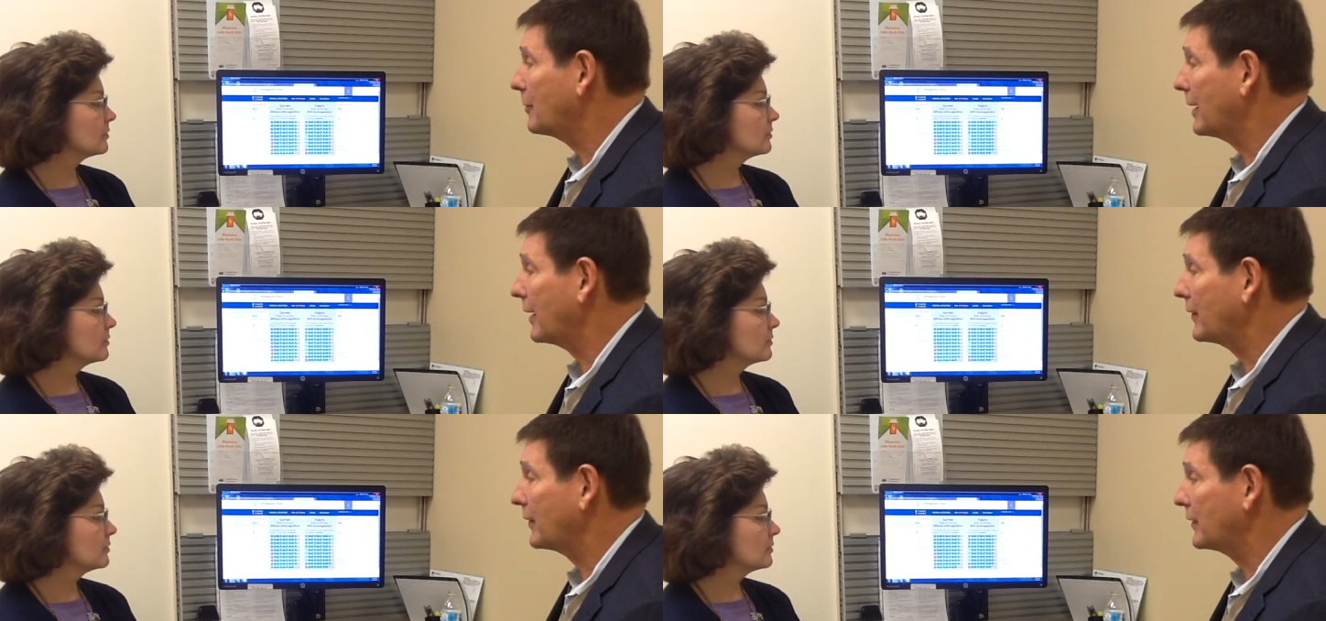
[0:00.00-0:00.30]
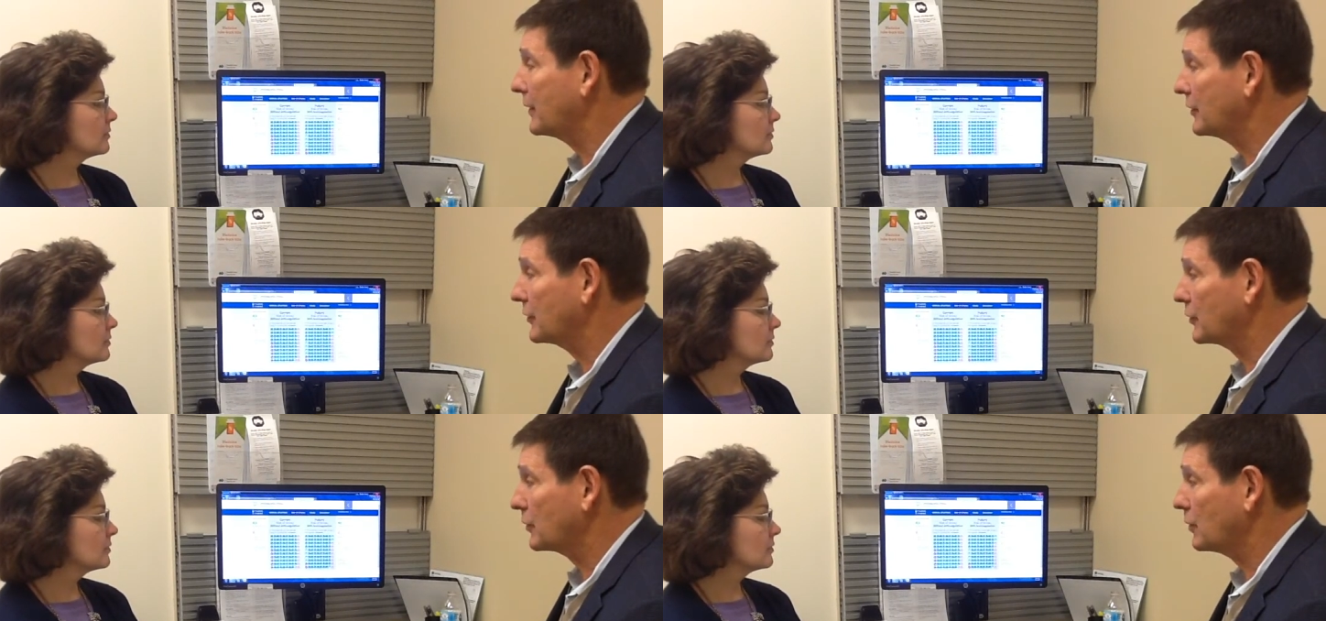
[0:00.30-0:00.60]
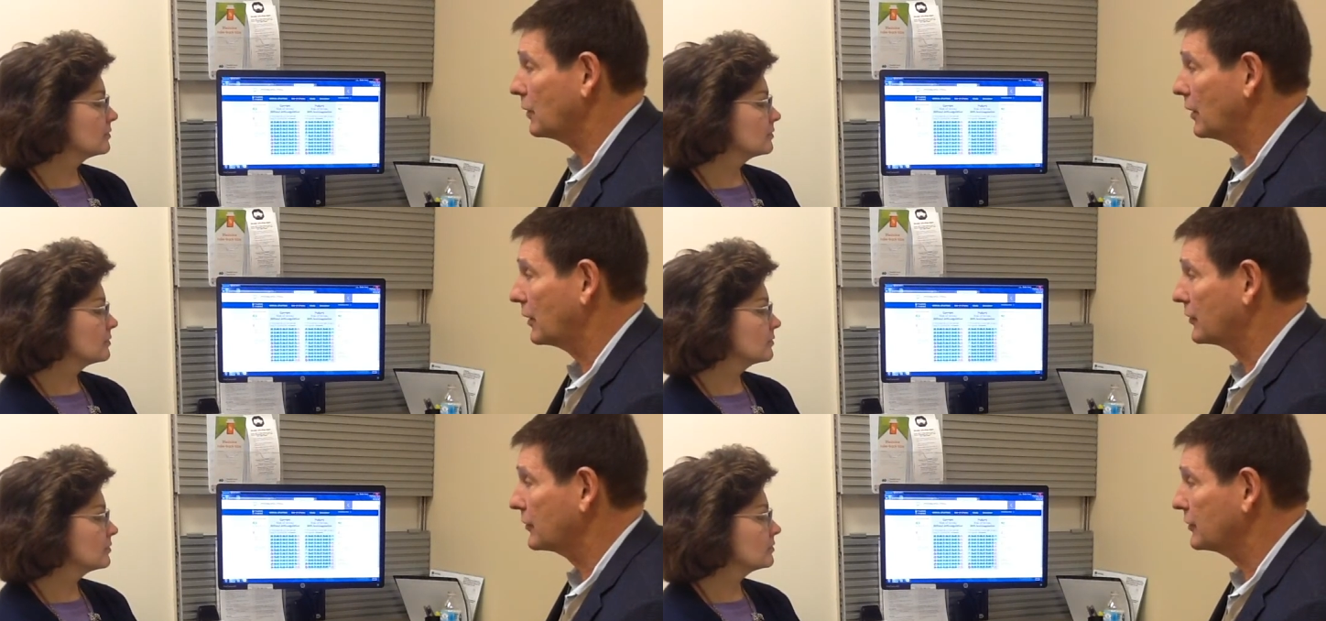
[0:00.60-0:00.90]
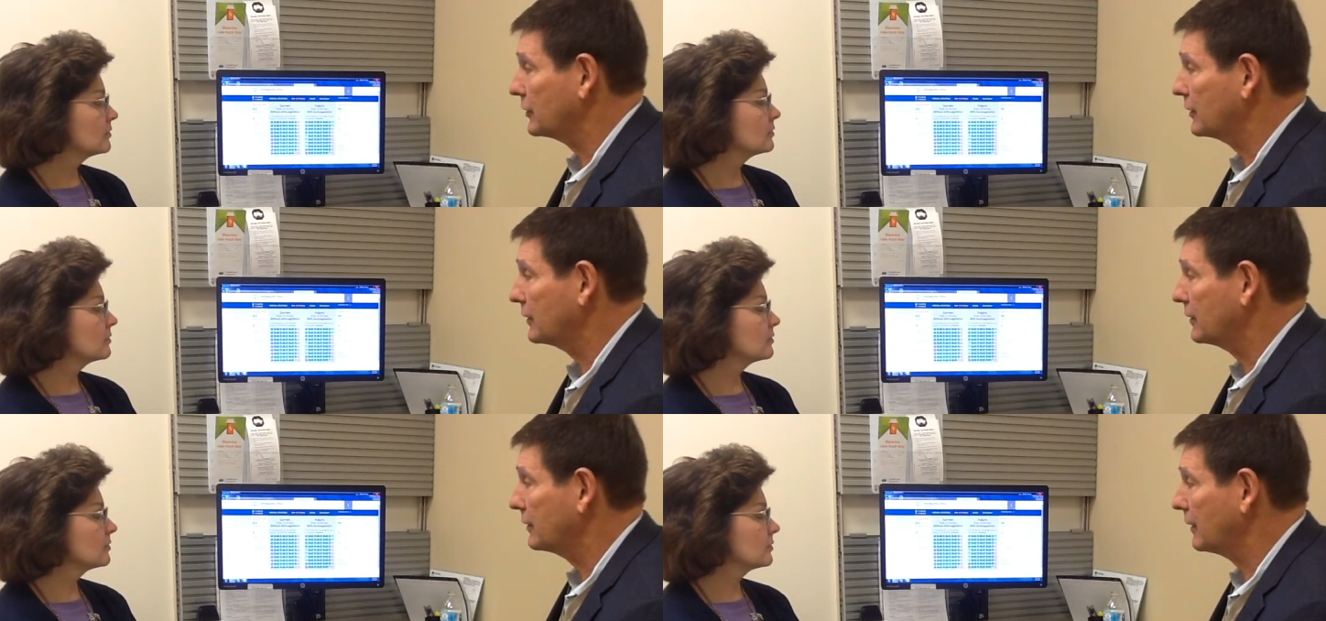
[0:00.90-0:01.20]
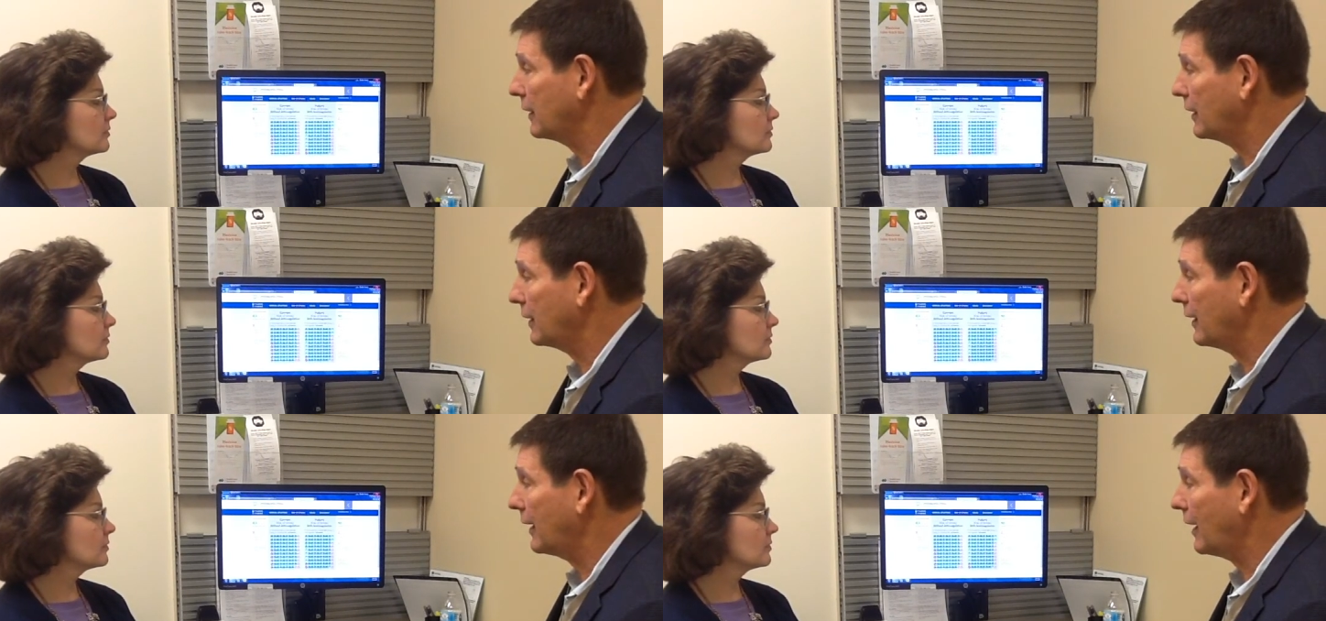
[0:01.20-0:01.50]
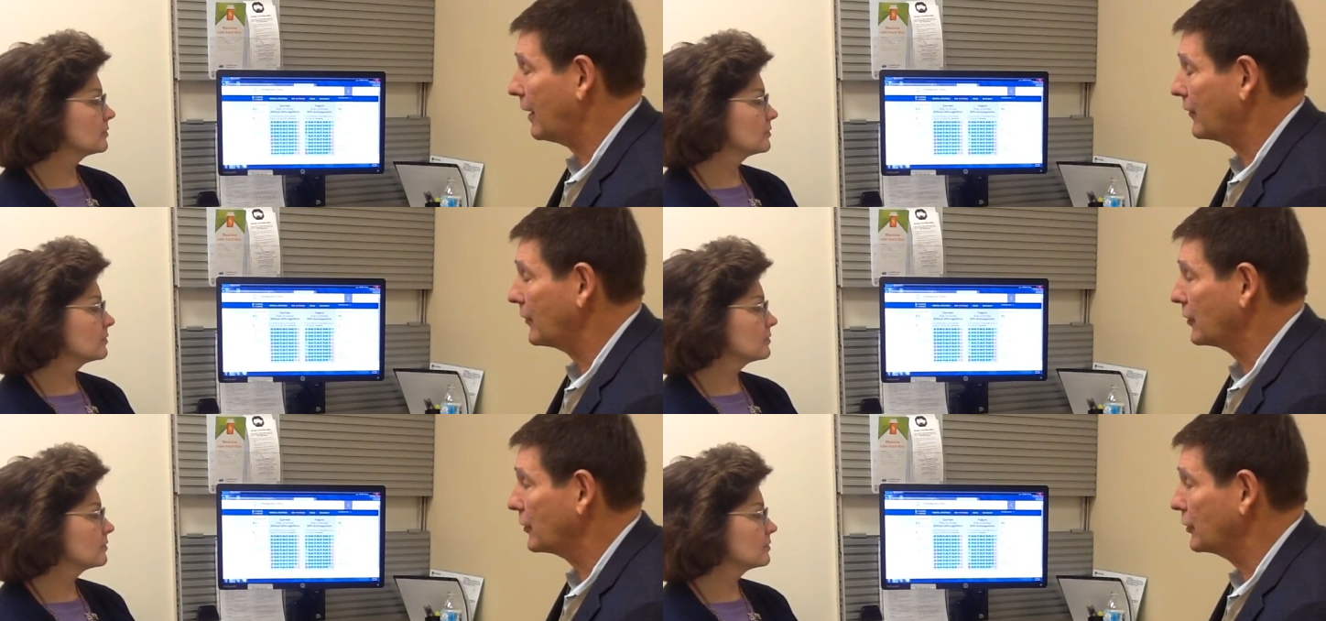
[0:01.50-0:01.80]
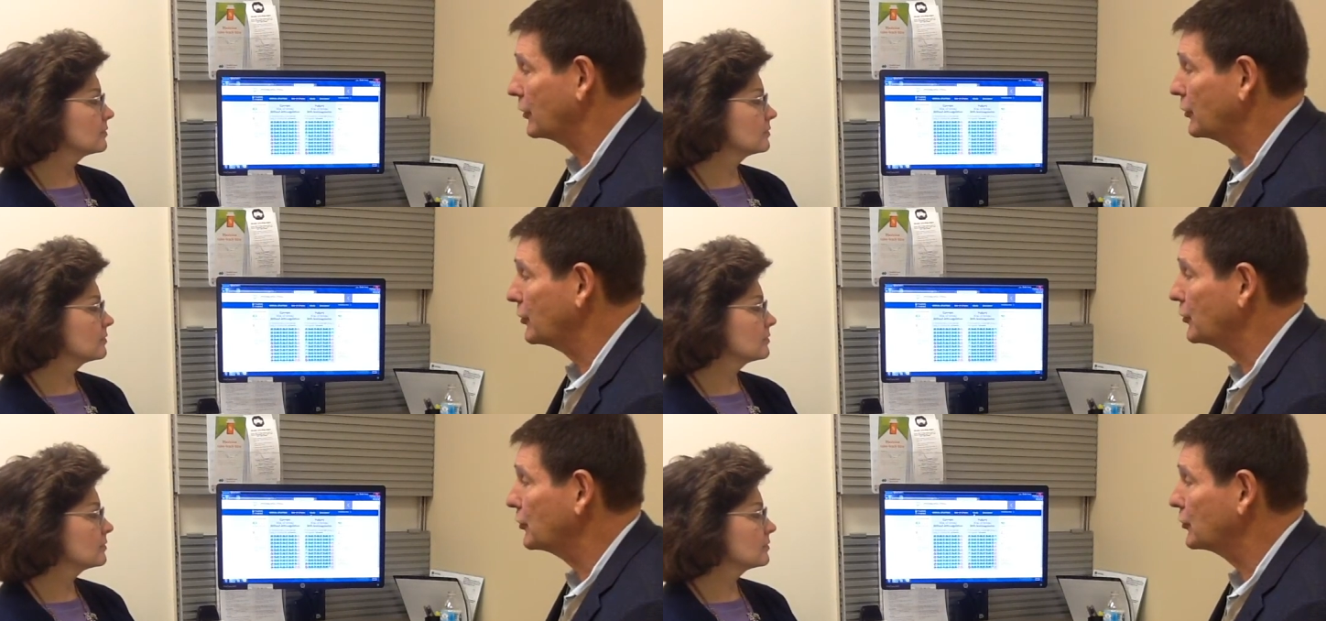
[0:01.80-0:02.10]
Speaker 1: about these drugs and, and how they're
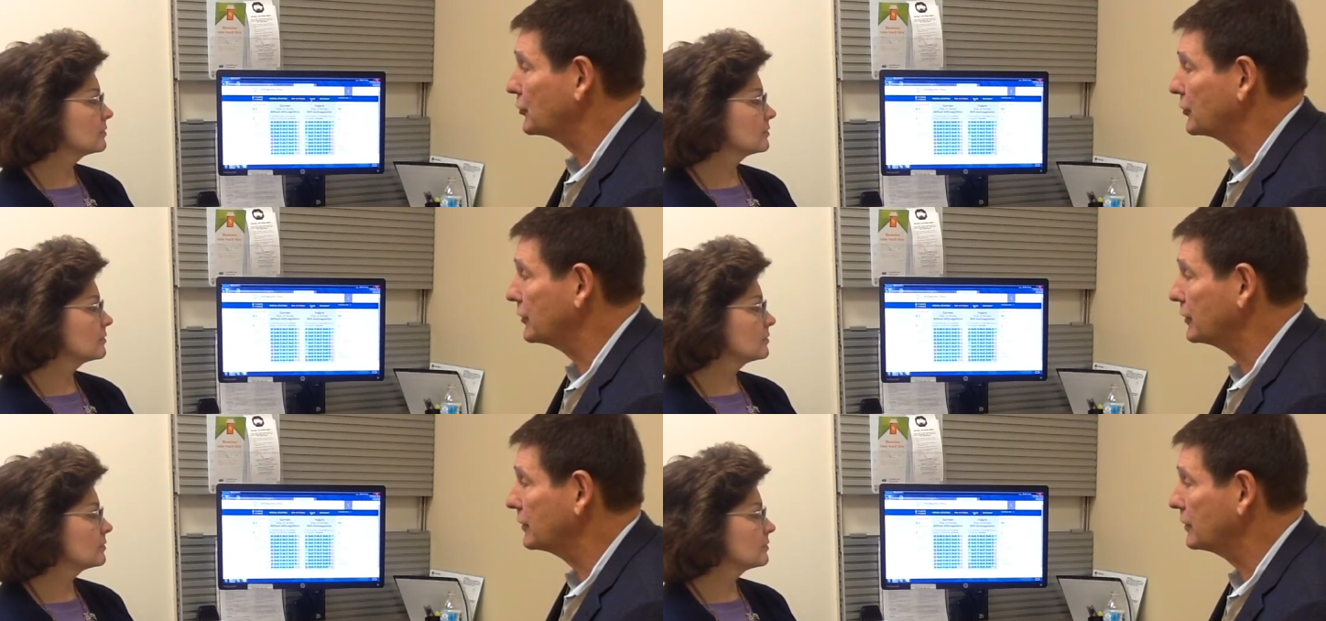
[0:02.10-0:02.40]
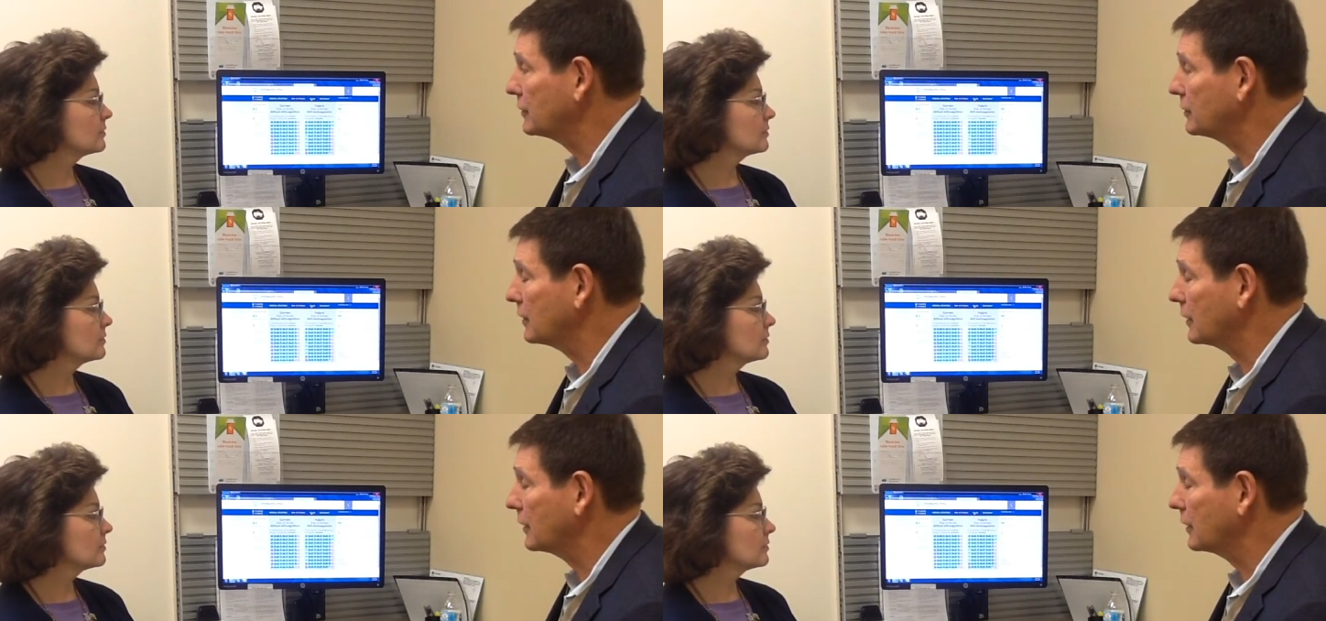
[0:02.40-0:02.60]
used and,